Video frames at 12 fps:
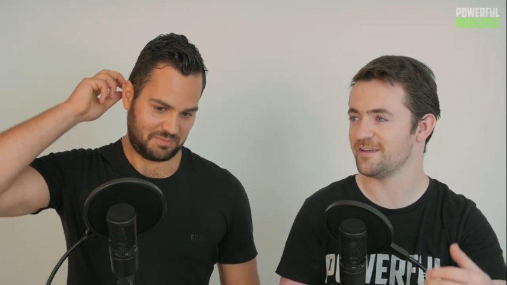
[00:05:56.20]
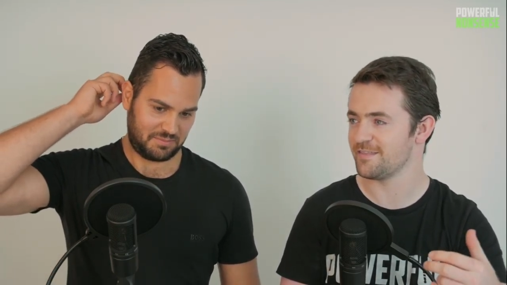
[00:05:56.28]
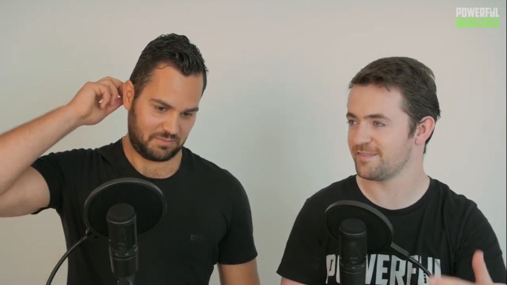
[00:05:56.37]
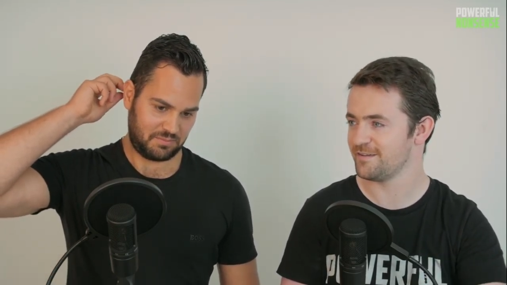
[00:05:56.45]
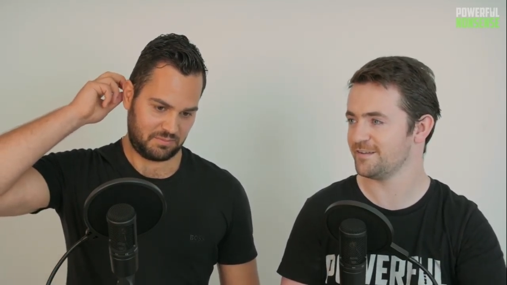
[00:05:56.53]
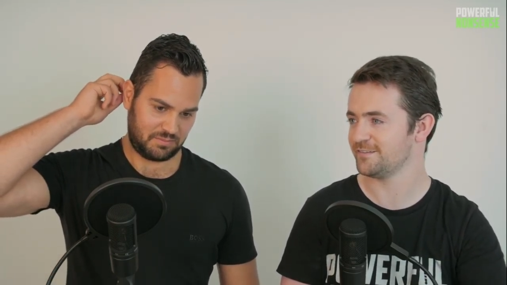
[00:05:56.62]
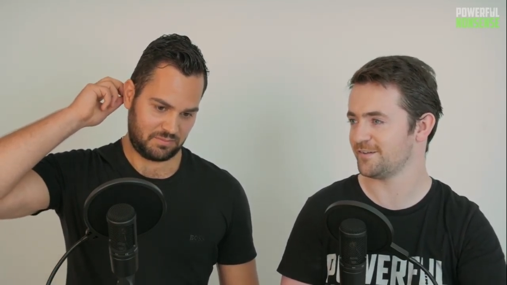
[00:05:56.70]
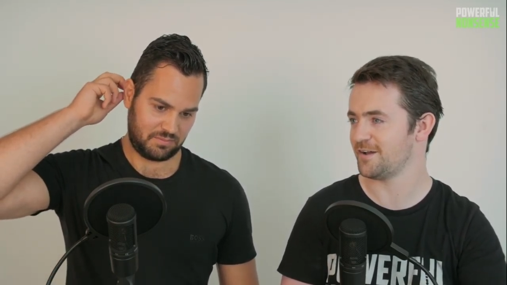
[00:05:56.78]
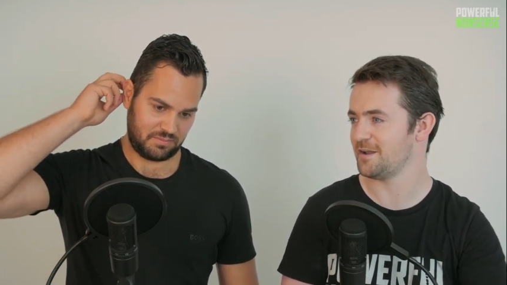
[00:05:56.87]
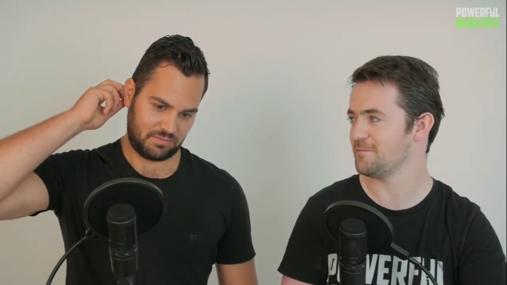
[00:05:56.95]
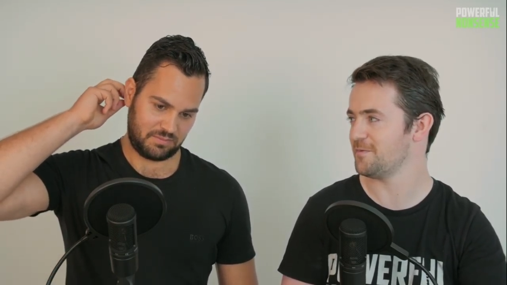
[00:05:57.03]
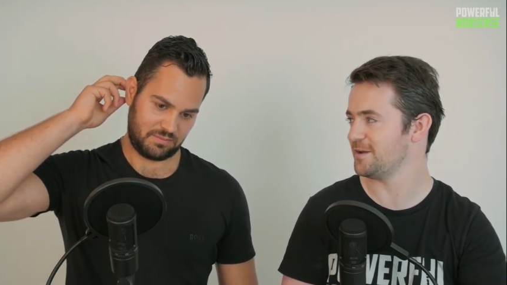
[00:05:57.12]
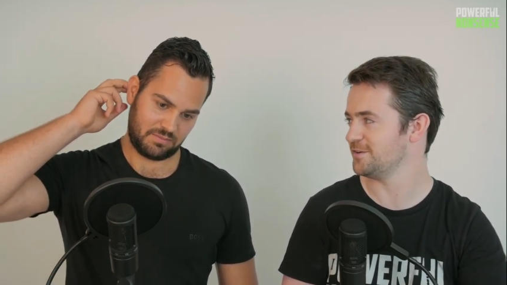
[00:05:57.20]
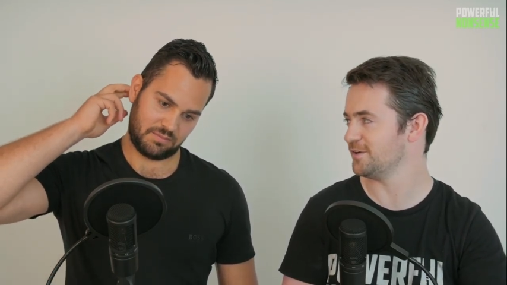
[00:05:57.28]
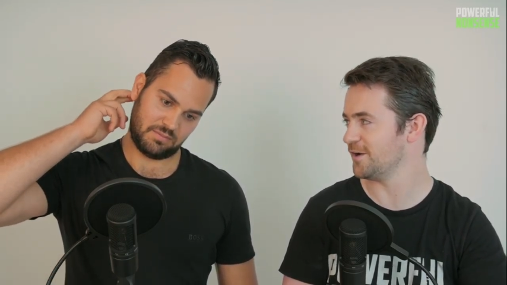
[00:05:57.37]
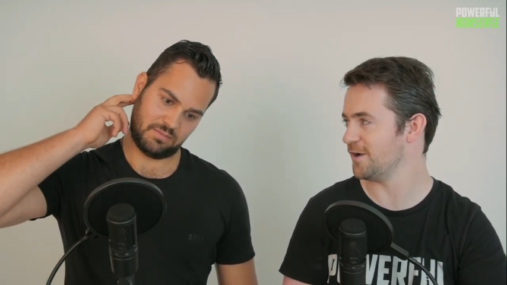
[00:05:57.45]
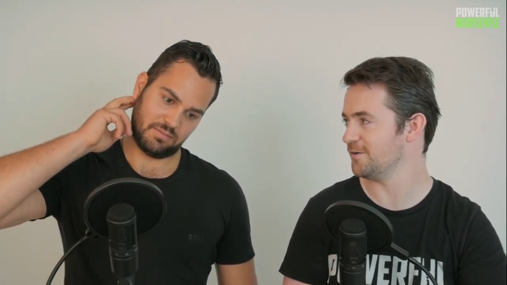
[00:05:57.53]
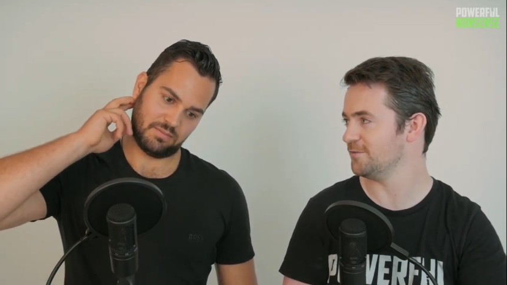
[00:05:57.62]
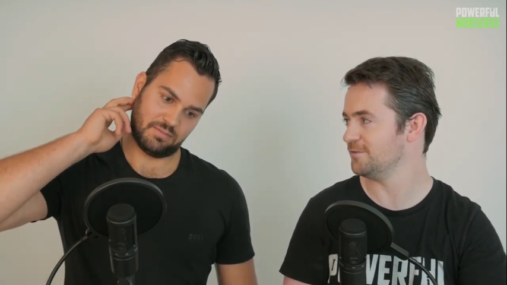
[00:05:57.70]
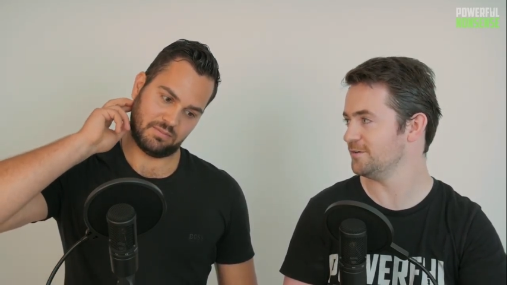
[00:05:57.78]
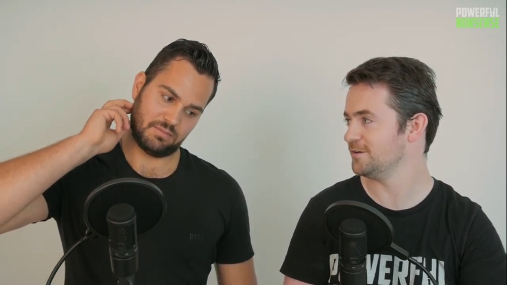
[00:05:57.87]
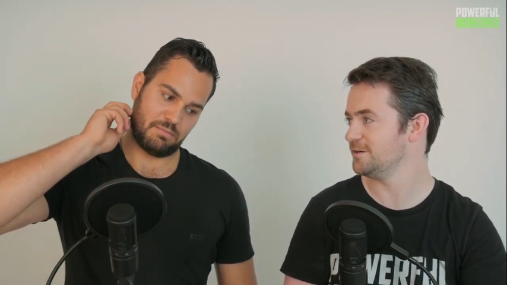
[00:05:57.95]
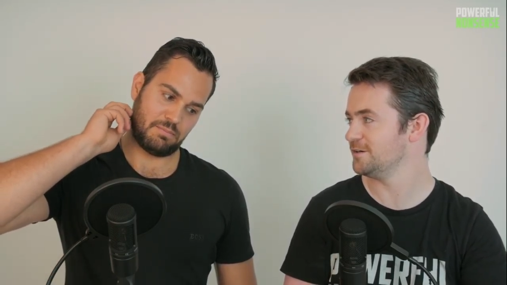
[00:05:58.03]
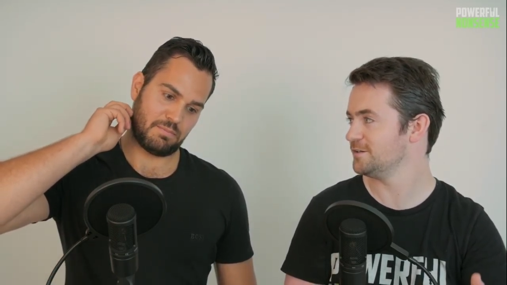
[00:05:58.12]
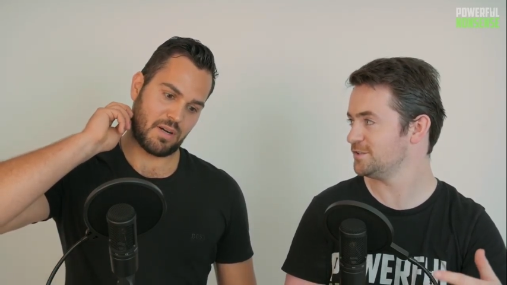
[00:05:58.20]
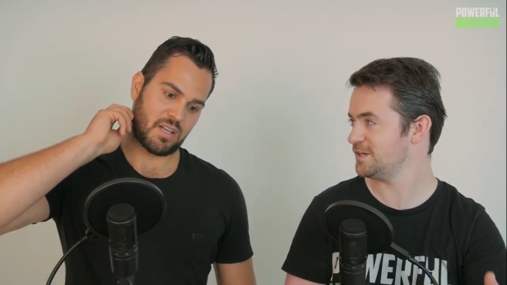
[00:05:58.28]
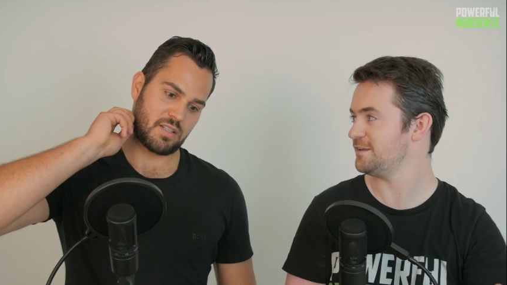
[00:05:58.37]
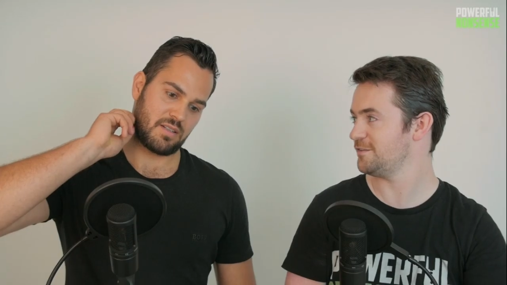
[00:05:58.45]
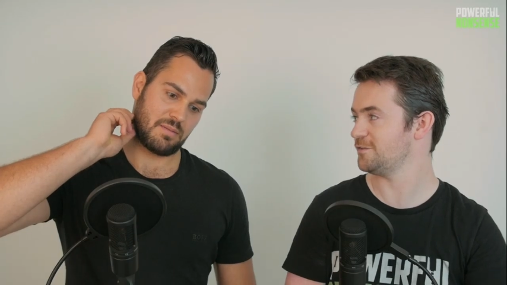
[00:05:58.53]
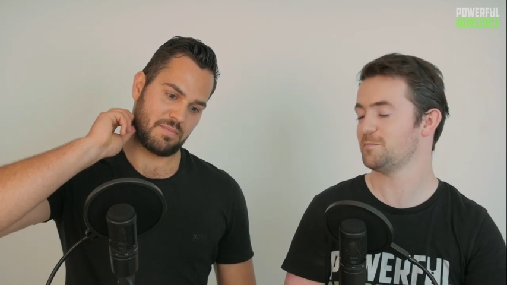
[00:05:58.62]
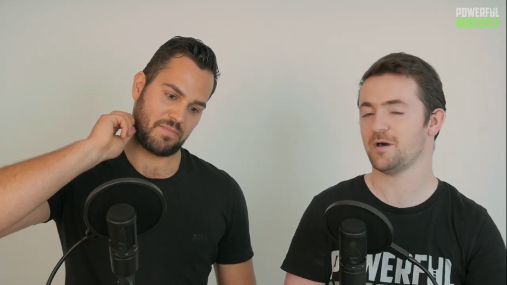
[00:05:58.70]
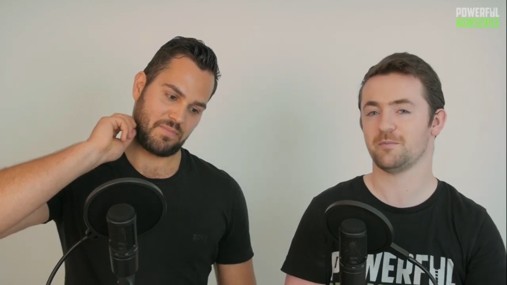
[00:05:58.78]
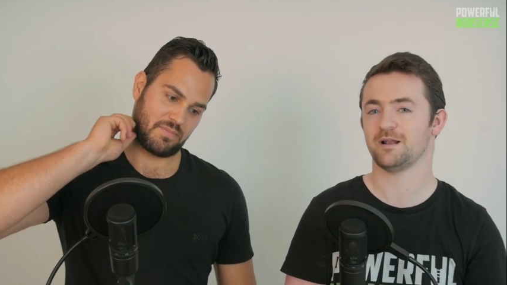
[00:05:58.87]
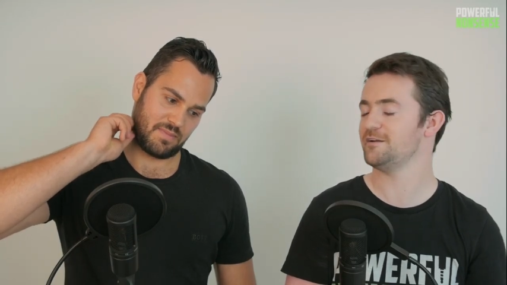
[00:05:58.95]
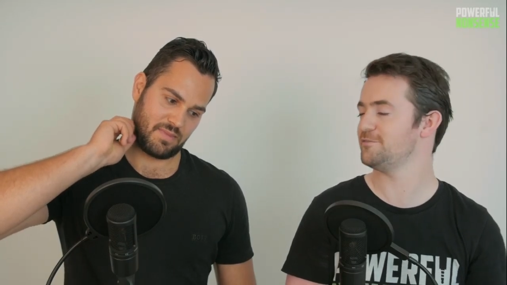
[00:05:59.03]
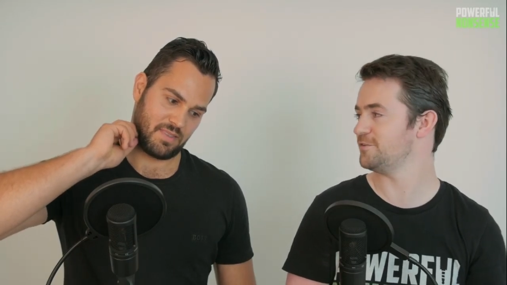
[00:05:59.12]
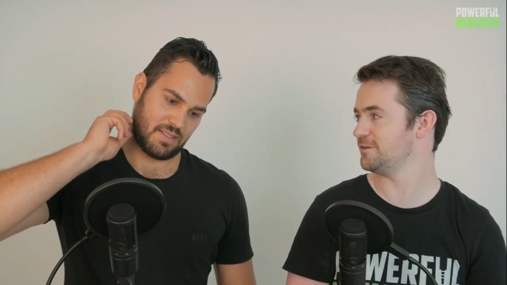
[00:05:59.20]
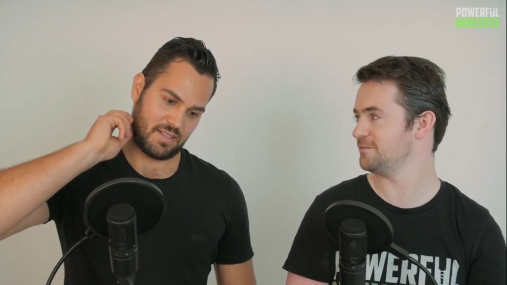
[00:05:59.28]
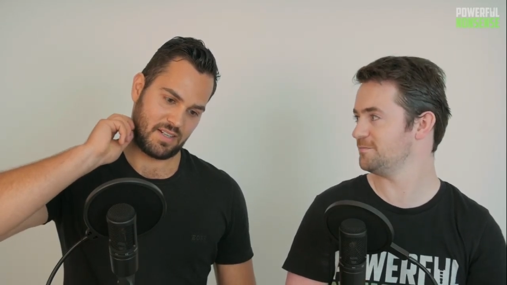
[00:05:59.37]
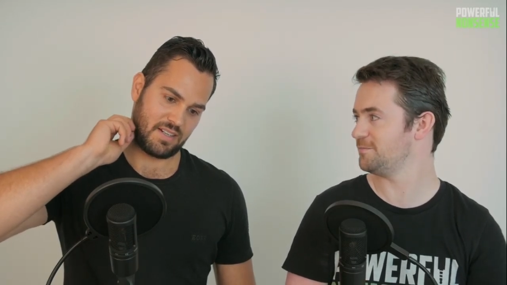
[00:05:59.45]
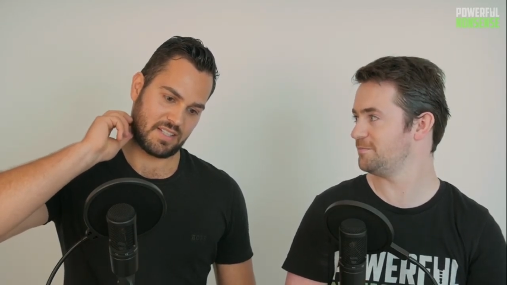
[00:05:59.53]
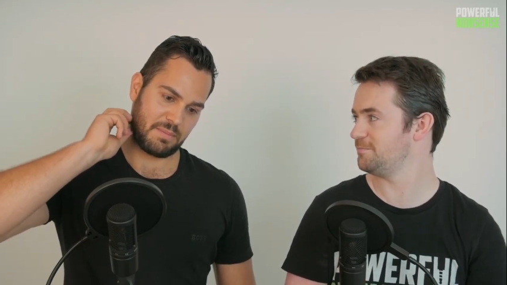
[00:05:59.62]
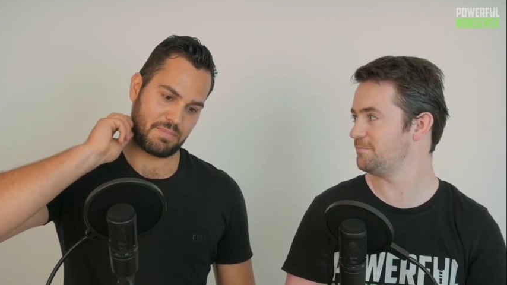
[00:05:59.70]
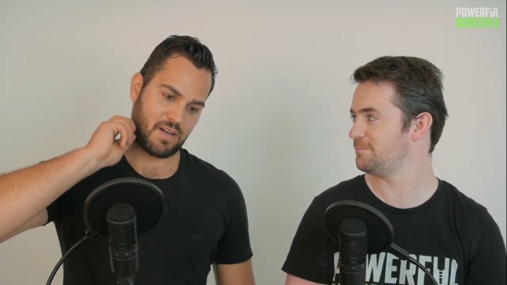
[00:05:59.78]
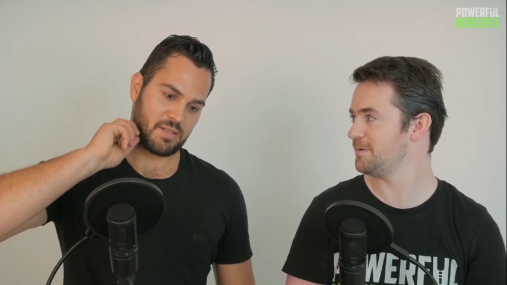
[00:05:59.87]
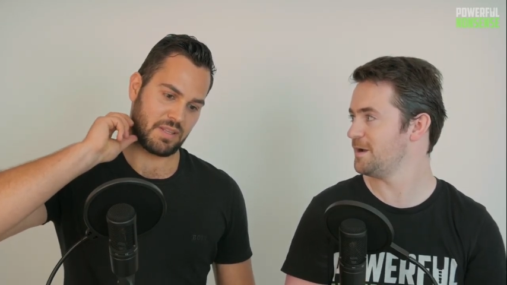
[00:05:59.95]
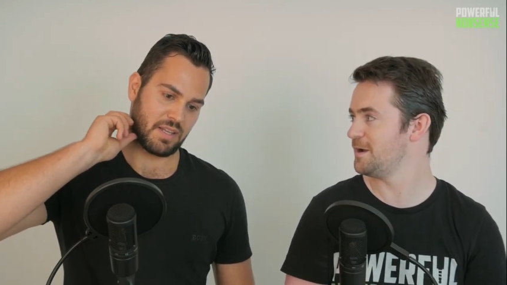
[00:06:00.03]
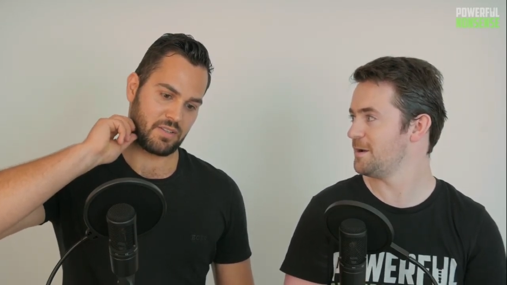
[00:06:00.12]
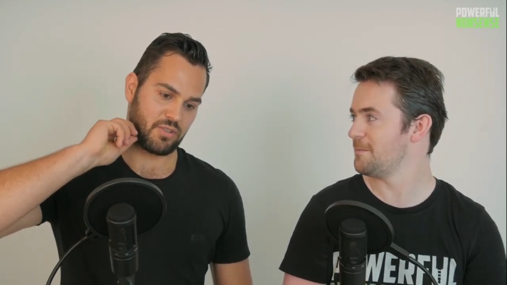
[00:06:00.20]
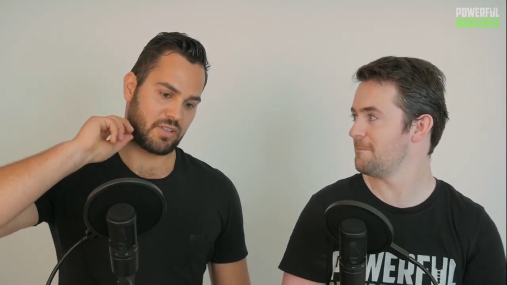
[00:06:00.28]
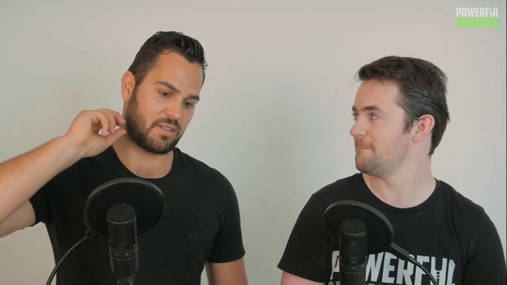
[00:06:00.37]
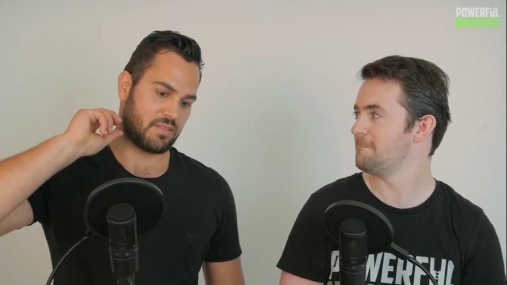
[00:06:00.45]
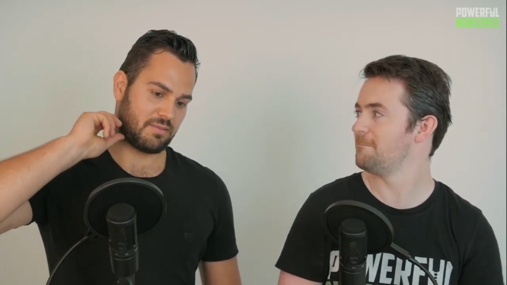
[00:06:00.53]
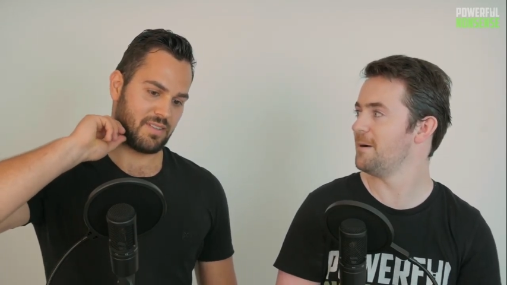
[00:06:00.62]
Speaker 1: it third time, and you go, Pass. Shit, there's a purple elephant. And you say, pass me that joint.